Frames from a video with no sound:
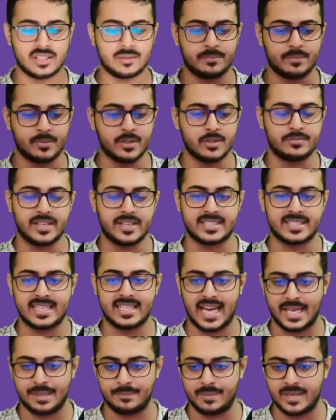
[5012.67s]
perfect
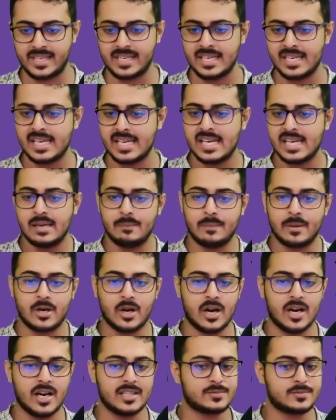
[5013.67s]
timing,
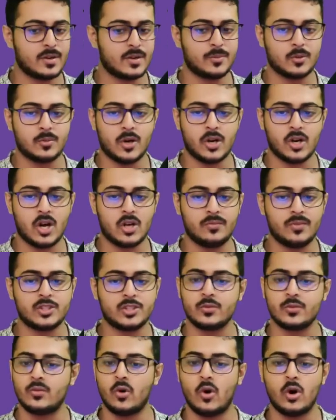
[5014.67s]
because from tomorrow
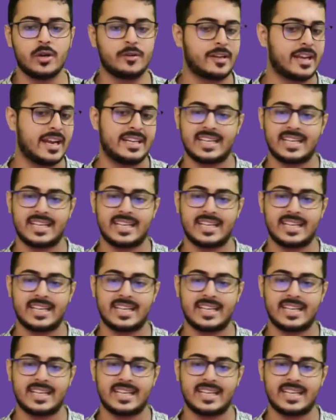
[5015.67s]
onwards you won't get